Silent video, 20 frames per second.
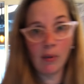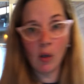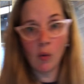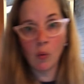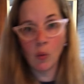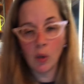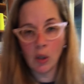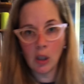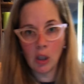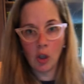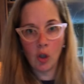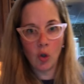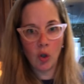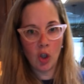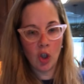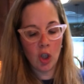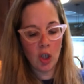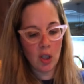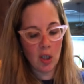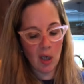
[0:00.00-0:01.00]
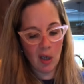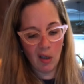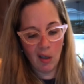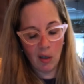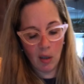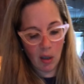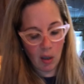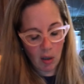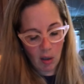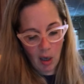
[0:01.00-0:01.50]
be a really nutritious dinner,
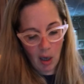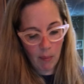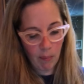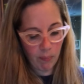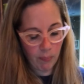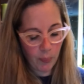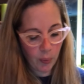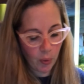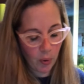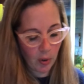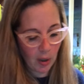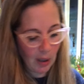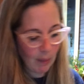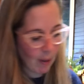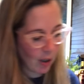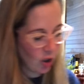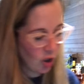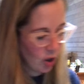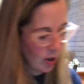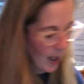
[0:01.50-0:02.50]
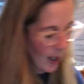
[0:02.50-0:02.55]
and I'm pretty much